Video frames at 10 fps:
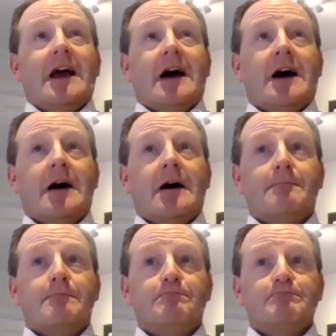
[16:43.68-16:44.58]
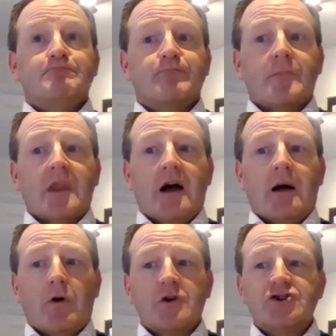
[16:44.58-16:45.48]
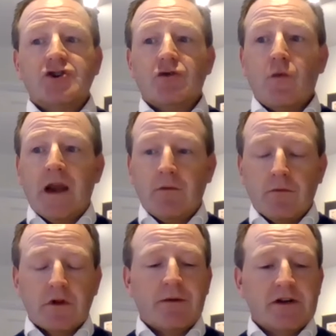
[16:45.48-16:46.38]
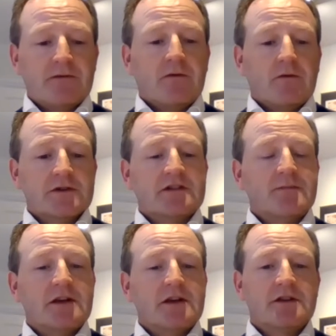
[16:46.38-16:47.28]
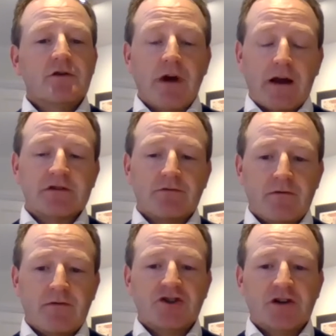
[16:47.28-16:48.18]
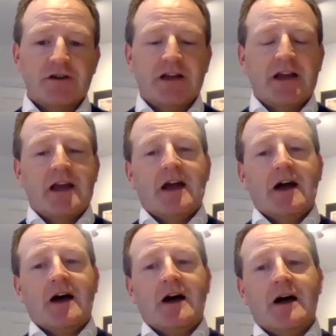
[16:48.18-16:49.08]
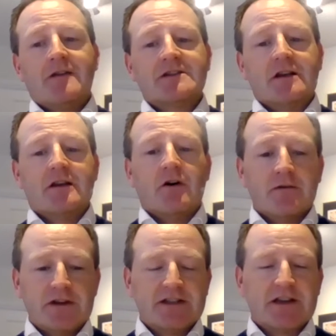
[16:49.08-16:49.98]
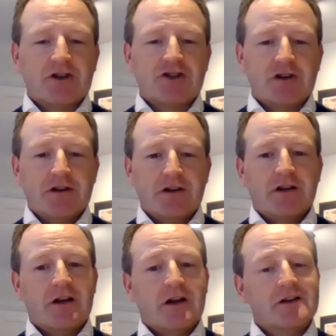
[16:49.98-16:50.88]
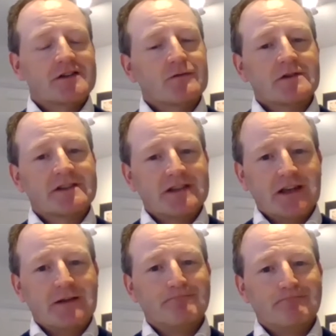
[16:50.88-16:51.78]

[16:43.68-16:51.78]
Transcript: I'm not sure when it will come into force. There's been 2 rounds of revision. There's a lot of discussion, so we'll see.